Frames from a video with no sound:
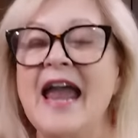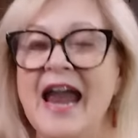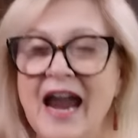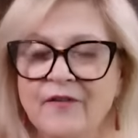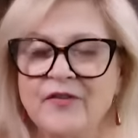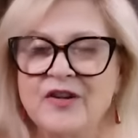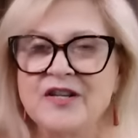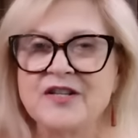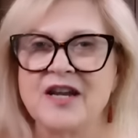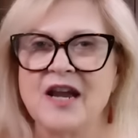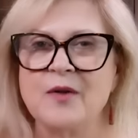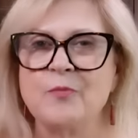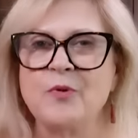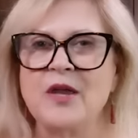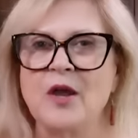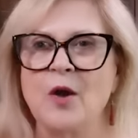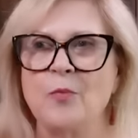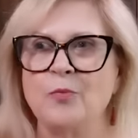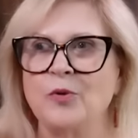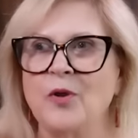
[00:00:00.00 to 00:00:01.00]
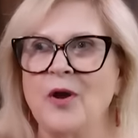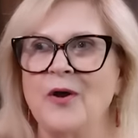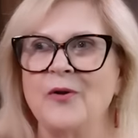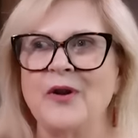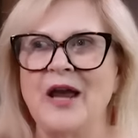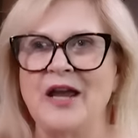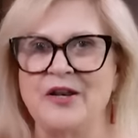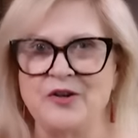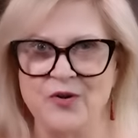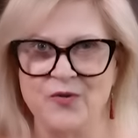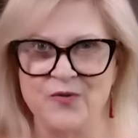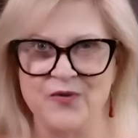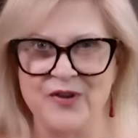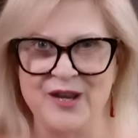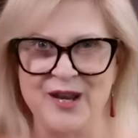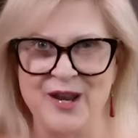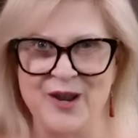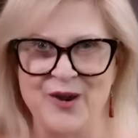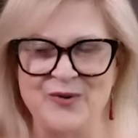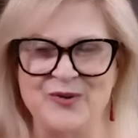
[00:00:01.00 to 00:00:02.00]
every time we upload a new
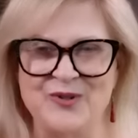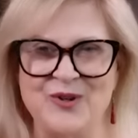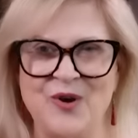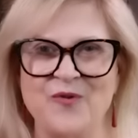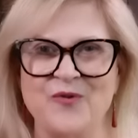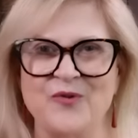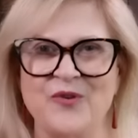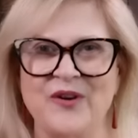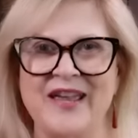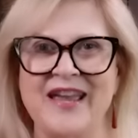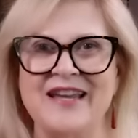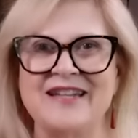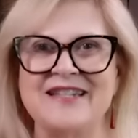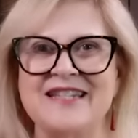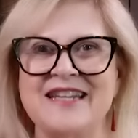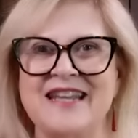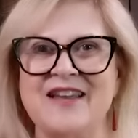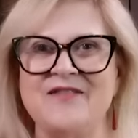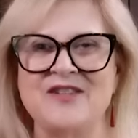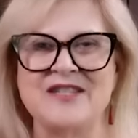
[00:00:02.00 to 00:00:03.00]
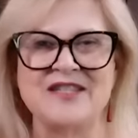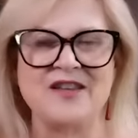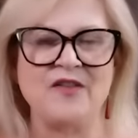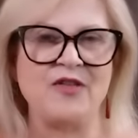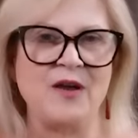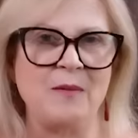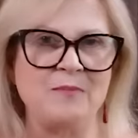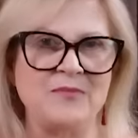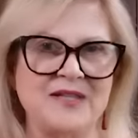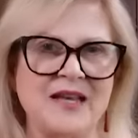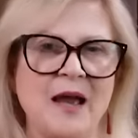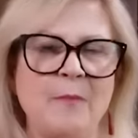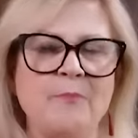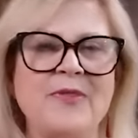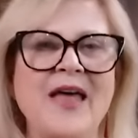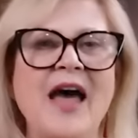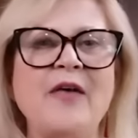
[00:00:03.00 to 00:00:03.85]
video. Don't forget to give us a thumbs up.